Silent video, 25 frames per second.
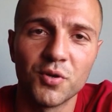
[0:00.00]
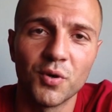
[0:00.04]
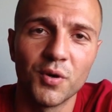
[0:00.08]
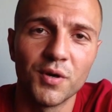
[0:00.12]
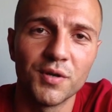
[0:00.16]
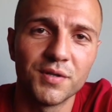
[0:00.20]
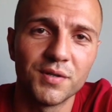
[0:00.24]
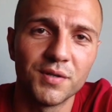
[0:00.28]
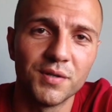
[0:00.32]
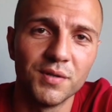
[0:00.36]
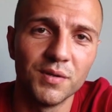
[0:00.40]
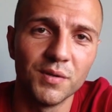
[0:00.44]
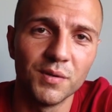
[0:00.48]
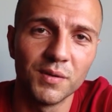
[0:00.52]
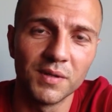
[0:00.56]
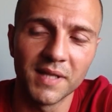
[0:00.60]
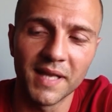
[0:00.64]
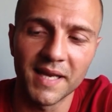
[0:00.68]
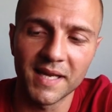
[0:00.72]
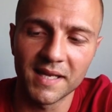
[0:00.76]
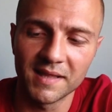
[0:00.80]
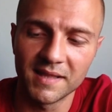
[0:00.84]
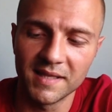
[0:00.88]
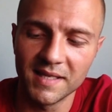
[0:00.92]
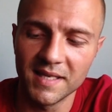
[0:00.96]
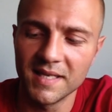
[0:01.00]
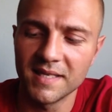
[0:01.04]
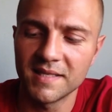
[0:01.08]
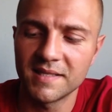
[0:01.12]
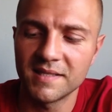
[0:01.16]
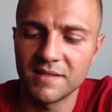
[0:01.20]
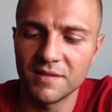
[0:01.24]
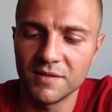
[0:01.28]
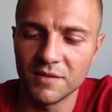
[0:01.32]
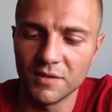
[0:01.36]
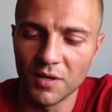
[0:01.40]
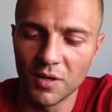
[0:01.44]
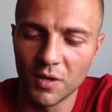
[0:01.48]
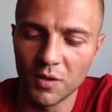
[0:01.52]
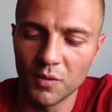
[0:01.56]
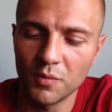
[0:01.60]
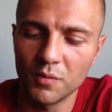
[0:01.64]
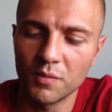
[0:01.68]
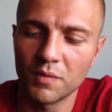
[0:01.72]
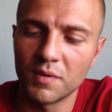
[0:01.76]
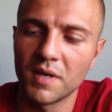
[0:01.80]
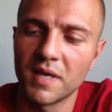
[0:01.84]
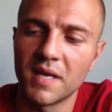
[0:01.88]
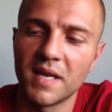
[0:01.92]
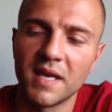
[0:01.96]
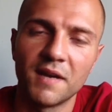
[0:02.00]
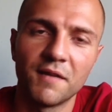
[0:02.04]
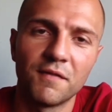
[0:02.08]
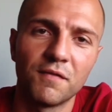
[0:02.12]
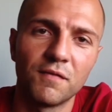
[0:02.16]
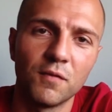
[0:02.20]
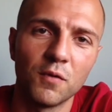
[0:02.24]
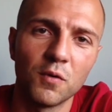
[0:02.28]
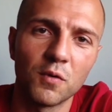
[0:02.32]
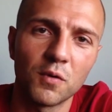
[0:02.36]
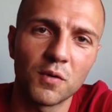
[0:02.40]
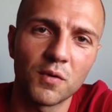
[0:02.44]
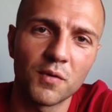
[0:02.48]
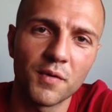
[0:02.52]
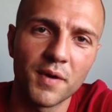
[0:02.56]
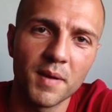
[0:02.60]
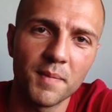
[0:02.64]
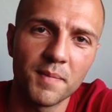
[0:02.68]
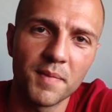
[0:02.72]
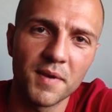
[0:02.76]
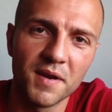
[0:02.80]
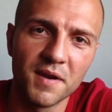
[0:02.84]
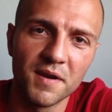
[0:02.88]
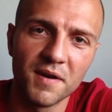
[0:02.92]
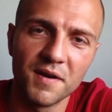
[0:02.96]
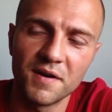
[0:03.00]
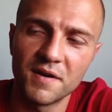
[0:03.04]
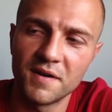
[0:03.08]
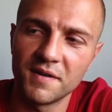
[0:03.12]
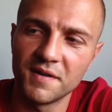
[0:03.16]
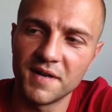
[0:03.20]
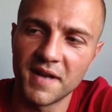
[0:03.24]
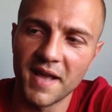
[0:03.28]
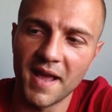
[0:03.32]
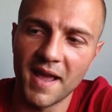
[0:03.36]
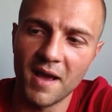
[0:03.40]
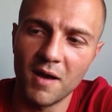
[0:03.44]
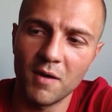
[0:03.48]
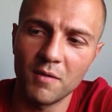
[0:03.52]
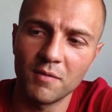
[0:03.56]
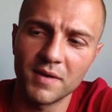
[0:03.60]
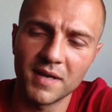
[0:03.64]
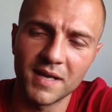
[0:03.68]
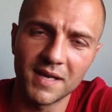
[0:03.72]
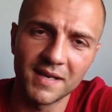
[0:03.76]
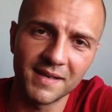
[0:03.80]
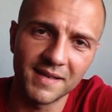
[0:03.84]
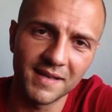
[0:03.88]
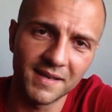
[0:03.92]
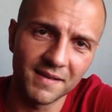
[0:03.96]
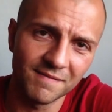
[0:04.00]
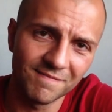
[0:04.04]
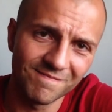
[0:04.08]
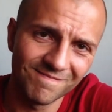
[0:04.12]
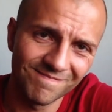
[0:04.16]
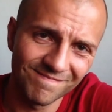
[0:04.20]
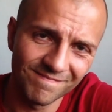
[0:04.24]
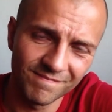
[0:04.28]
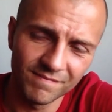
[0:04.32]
choice to do it like this, you know, get a full grip here down and then